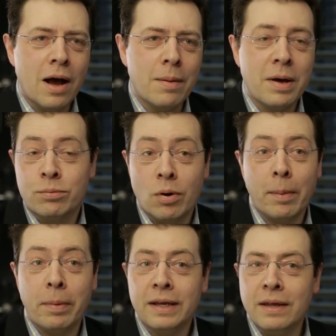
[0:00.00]
um, and
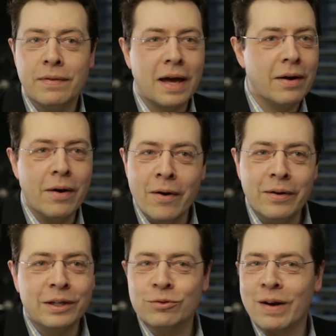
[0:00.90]
probably in that
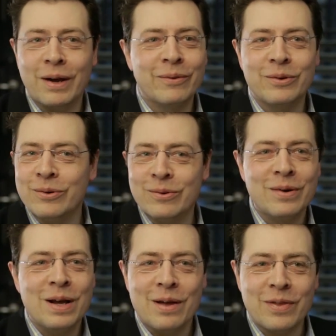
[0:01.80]
earnings round
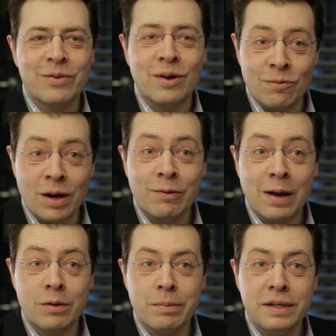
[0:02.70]
or that, that run
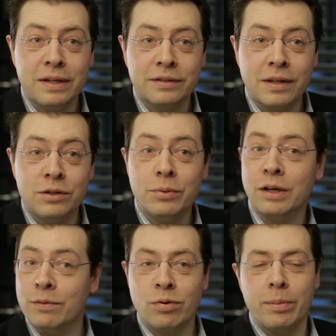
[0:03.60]
around of meetings they're
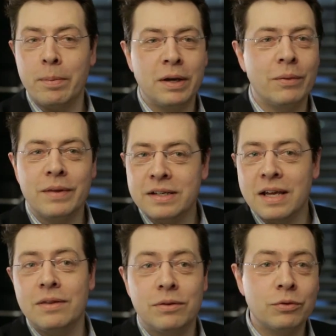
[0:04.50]
doing are probably on their
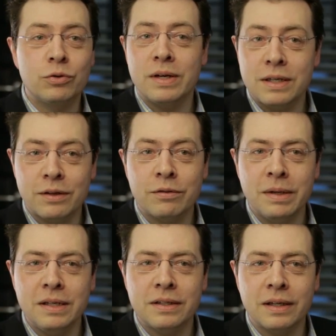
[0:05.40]
tenth or twentieth
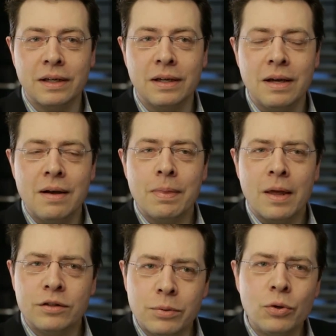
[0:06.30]
meeting.
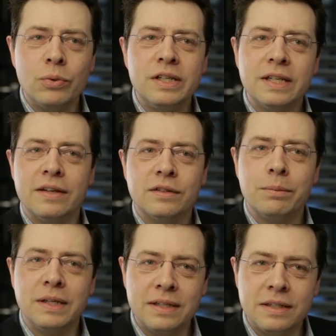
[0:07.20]
So in order to get
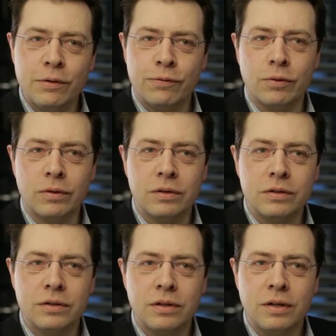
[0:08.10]
something
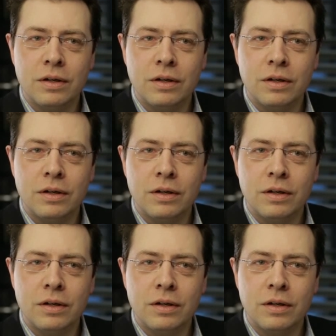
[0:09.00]
different,